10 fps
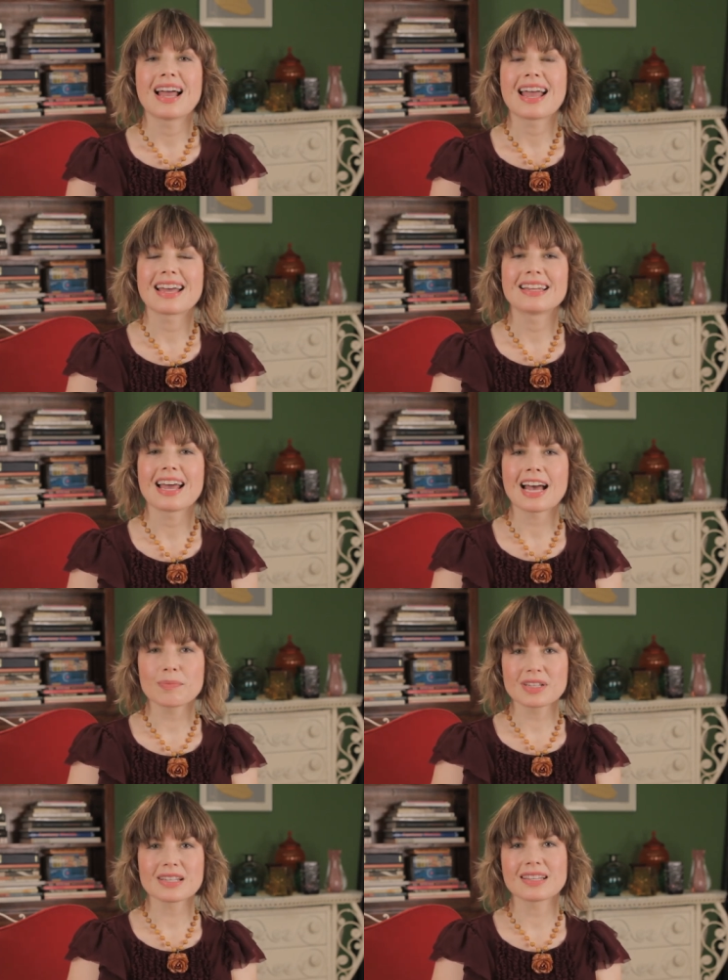And
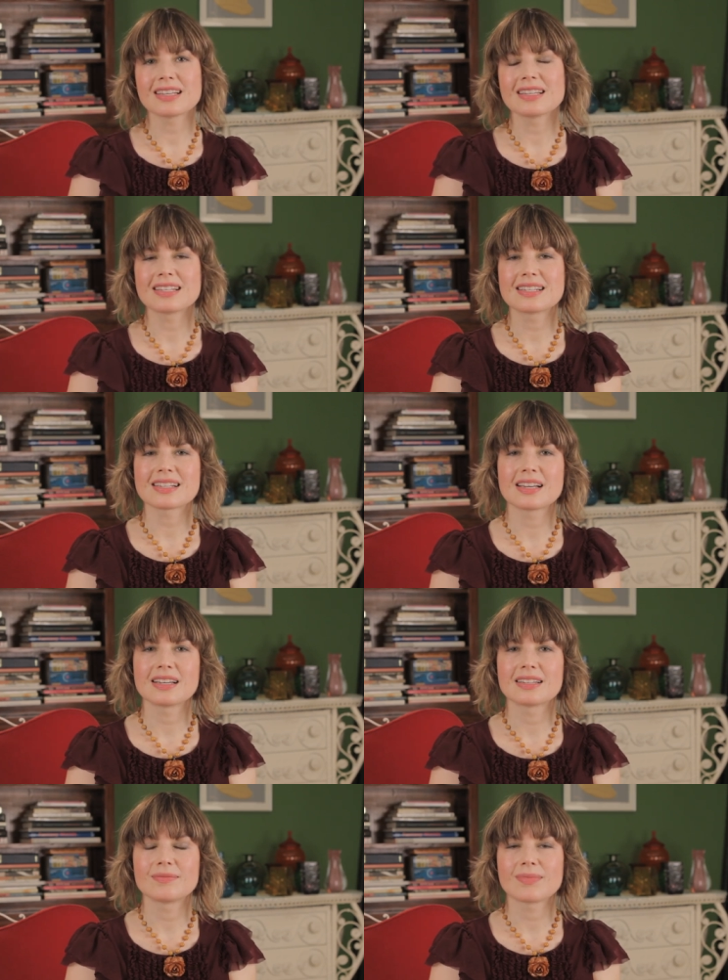absinthe has
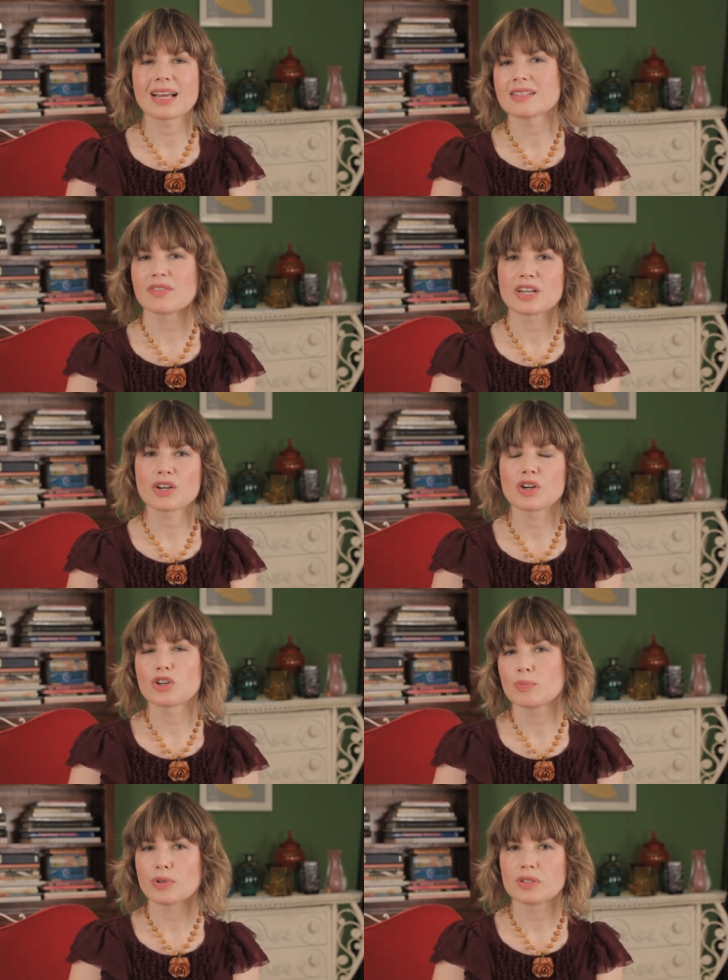a very
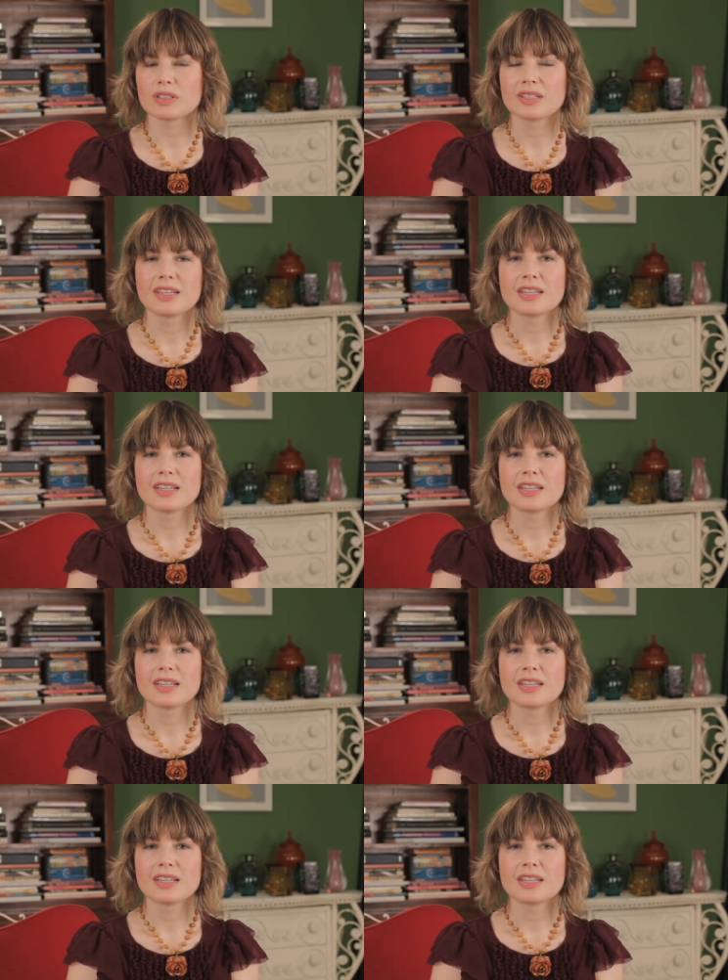herbal,